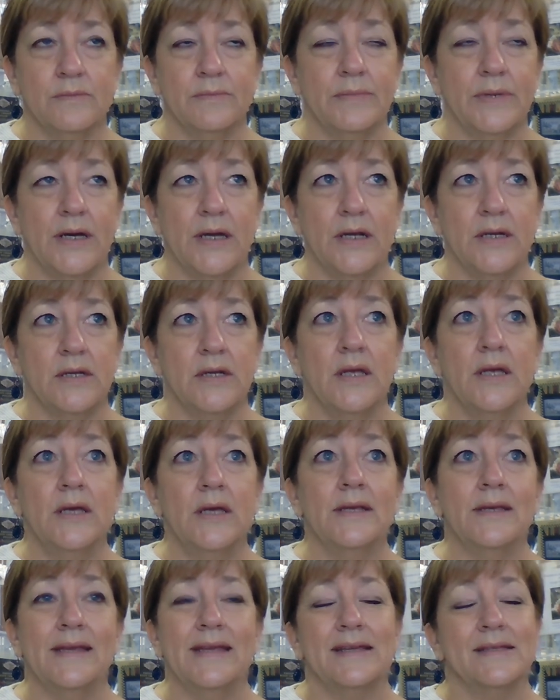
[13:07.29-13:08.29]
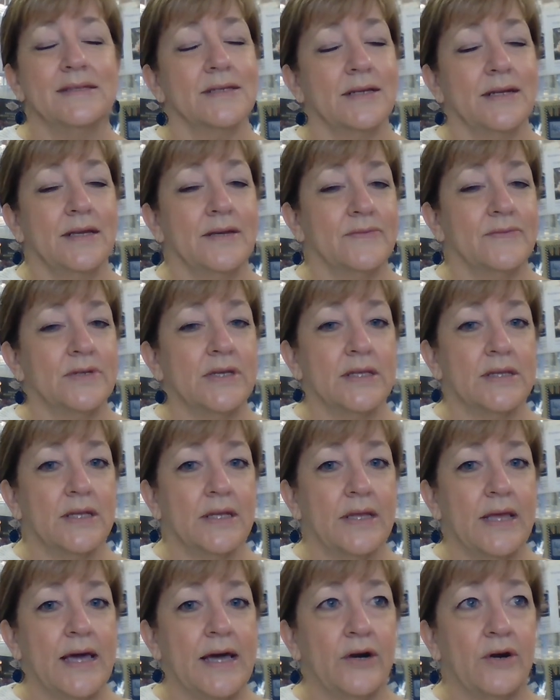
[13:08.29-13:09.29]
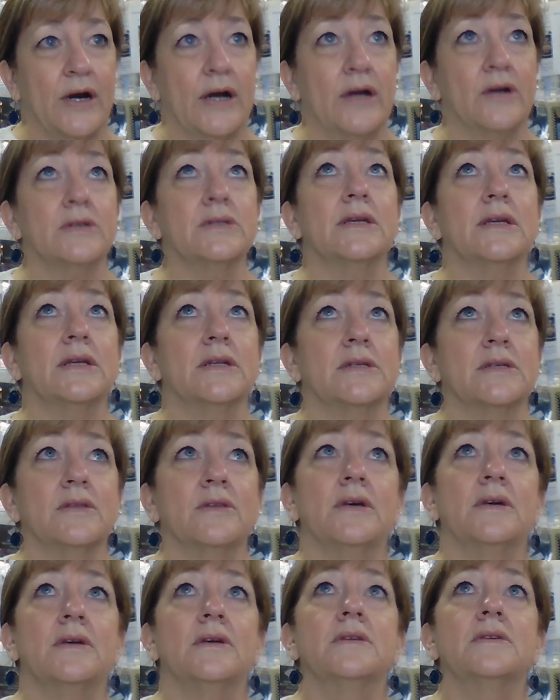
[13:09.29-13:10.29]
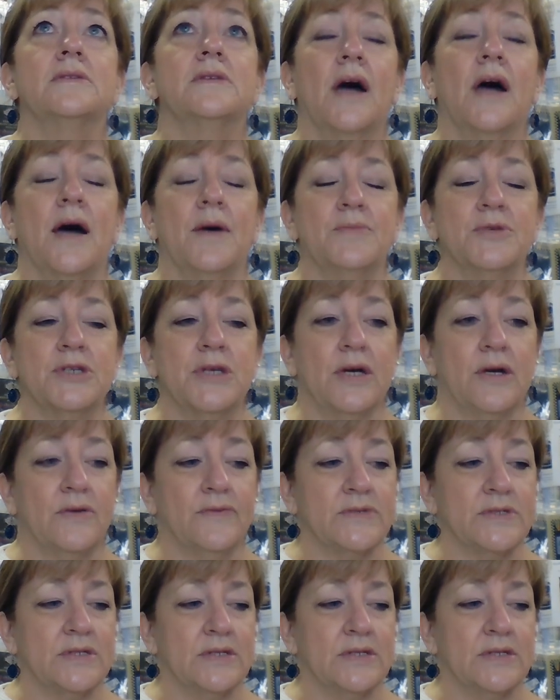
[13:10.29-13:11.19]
But Dan's going to have to get the ladder out to get to the top shelves.